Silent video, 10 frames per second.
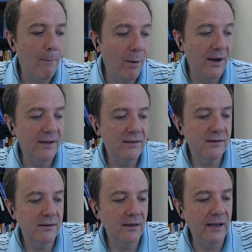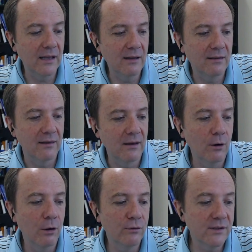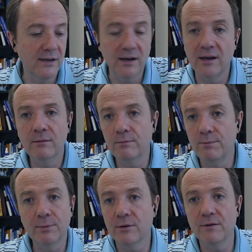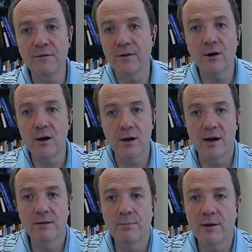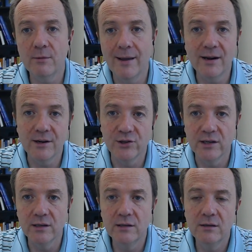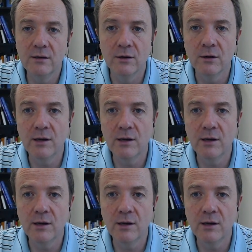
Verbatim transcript: but like anything over time, people are going to figure out how to better manage it, you know,